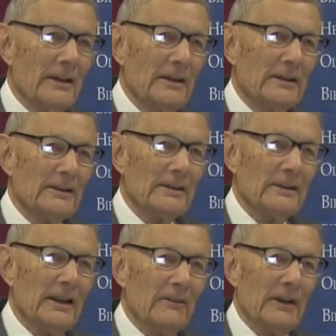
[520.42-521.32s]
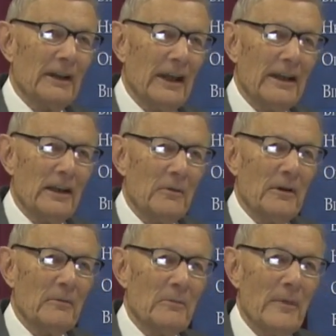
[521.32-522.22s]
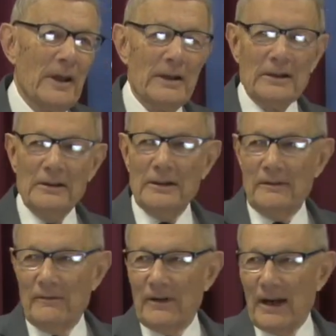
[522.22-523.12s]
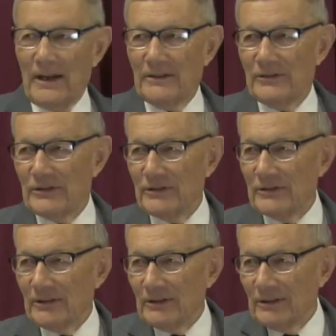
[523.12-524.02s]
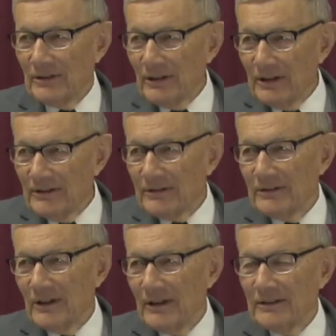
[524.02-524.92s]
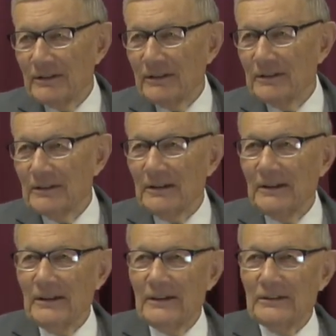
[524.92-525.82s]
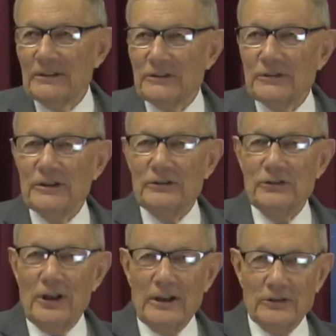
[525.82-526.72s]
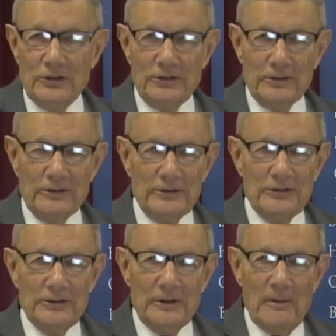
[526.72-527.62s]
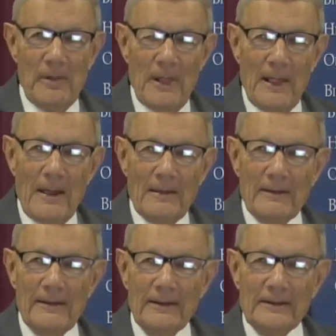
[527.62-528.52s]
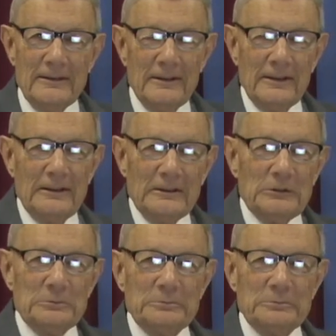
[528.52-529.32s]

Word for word: uh, giving any medical advice that that's not uh, or suggestions that uh,